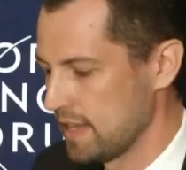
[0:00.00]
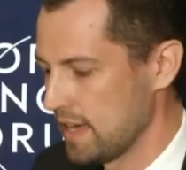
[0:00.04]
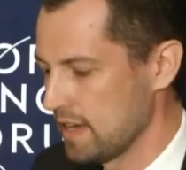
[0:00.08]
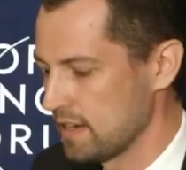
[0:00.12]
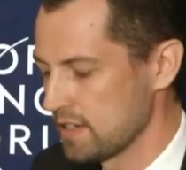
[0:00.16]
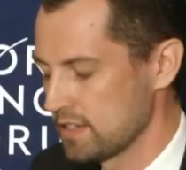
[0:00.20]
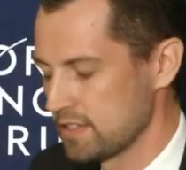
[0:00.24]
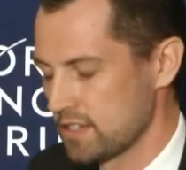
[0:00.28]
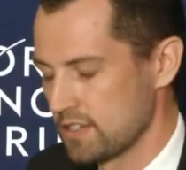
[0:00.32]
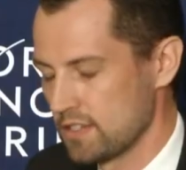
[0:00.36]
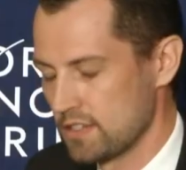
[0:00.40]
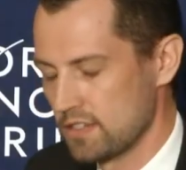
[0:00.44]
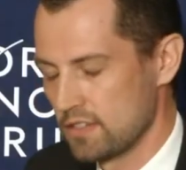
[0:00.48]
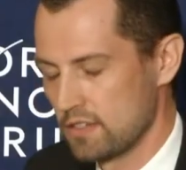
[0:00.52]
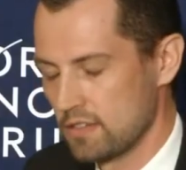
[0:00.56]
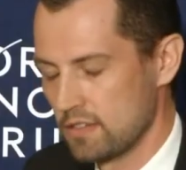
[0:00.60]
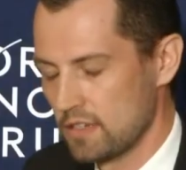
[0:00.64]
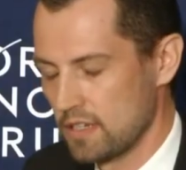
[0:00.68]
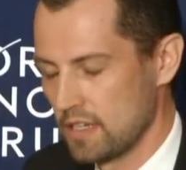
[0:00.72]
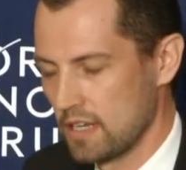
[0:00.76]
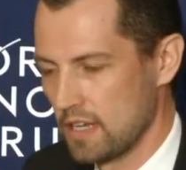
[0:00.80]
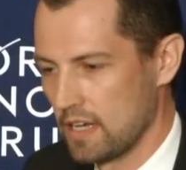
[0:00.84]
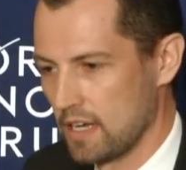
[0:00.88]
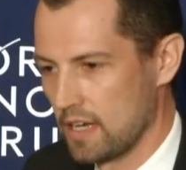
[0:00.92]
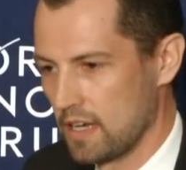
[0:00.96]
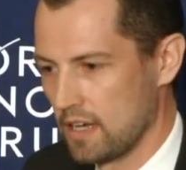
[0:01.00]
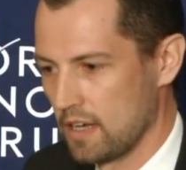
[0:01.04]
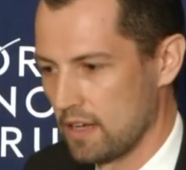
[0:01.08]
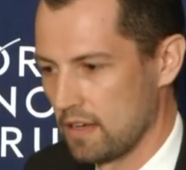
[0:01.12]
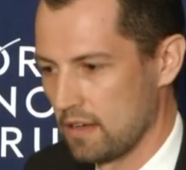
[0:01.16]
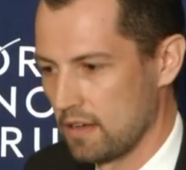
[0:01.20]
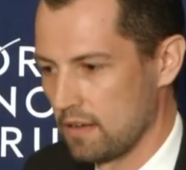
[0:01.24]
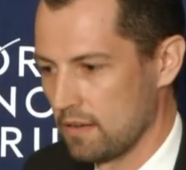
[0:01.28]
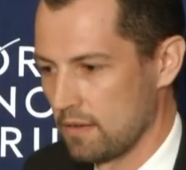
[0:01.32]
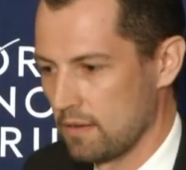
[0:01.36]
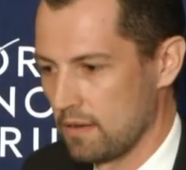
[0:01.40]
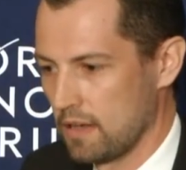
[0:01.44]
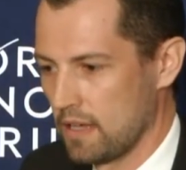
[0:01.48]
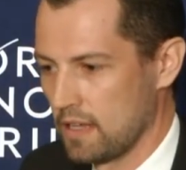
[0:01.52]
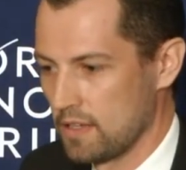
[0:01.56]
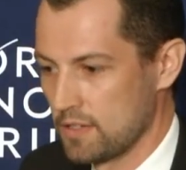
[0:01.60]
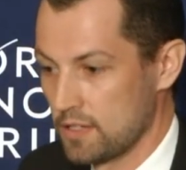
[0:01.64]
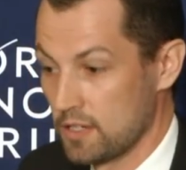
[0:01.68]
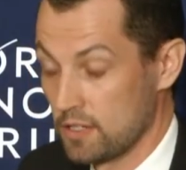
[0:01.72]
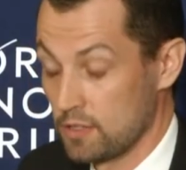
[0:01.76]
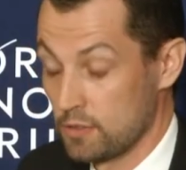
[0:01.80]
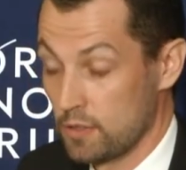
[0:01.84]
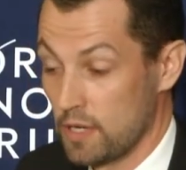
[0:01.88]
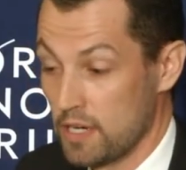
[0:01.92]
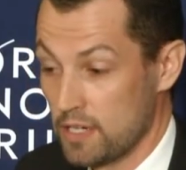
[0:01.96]
that's just uh, a
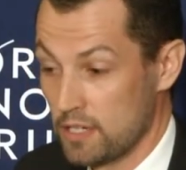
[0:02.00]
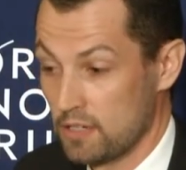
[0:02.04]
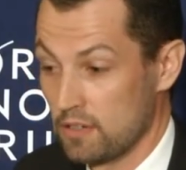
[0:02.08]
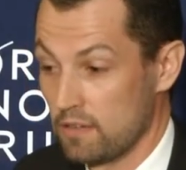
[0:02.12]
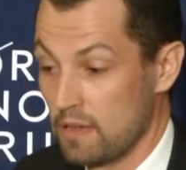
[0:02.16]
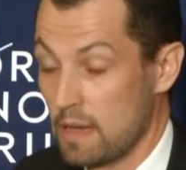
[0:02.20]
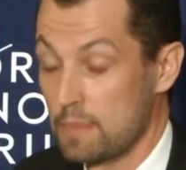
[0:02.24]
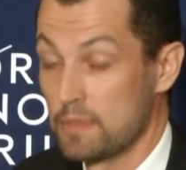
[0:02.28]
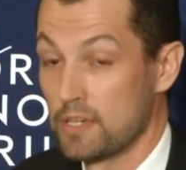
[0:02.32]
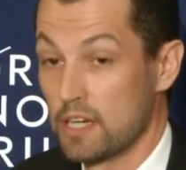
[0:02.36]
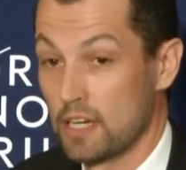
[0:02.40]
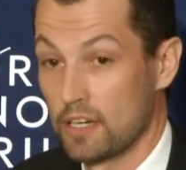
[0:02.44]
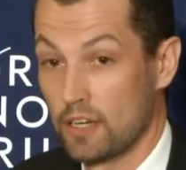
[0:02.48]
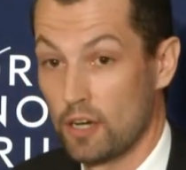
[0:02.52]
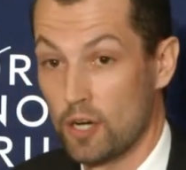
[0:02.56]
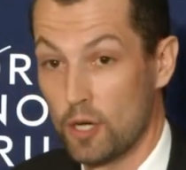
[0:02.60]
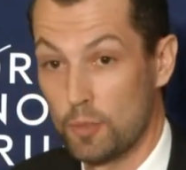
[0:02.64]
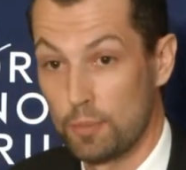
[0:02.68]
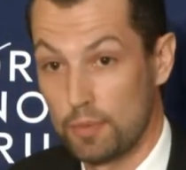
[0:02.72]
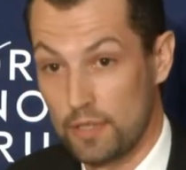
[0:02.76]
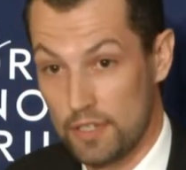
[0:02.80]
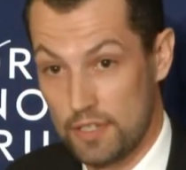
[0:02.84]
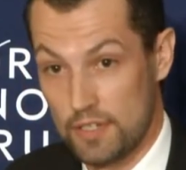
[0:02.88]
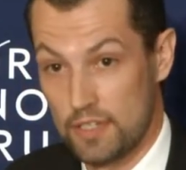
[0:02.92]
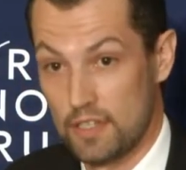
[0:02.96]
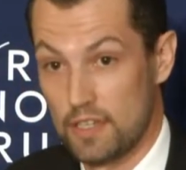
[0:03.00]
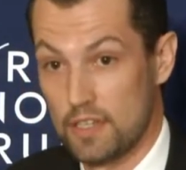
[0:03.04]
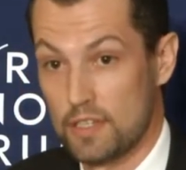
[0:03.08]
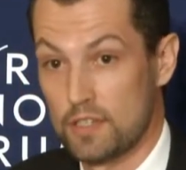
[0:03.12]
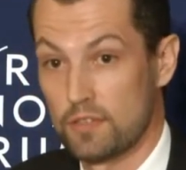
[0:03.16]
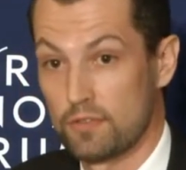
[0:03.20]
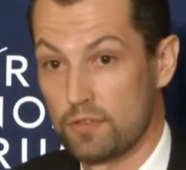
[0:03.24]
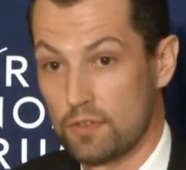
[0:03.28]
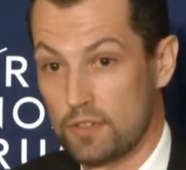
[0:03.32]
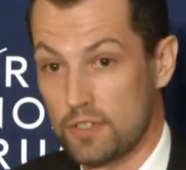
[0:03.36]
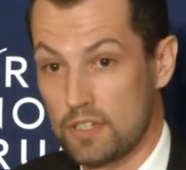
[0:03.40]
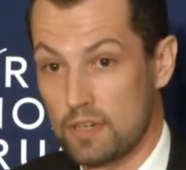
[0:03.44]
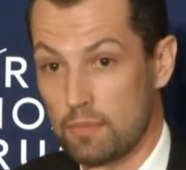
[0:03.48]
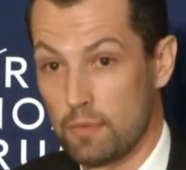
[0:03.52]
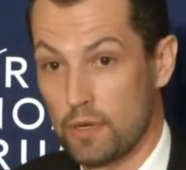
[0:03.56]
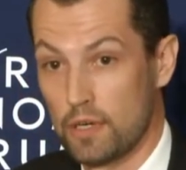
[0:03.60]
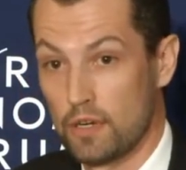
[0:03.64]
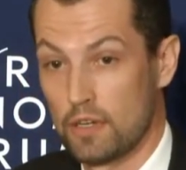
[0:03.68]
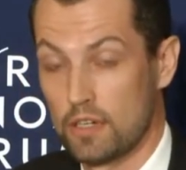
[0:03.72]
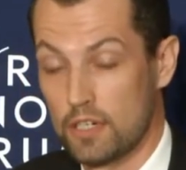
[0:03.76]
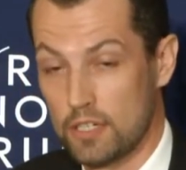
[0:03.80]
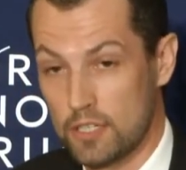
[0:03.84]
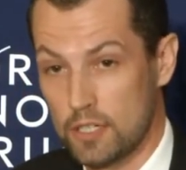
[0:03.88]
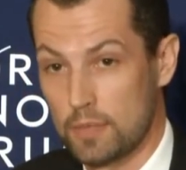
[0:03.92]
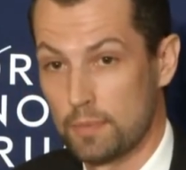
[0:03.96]
situation of abject hopelessness for someone on
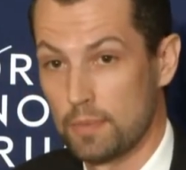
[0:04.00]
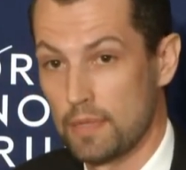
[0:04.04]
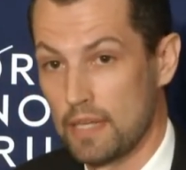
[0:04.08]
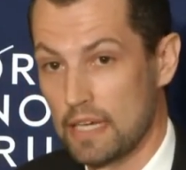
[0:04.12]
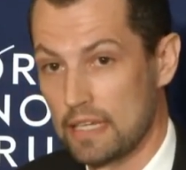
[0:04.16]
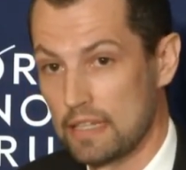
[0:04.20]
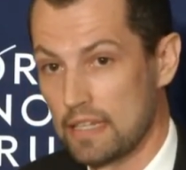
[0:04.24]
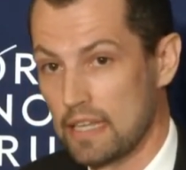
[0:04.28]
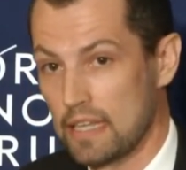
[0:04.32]
a ship like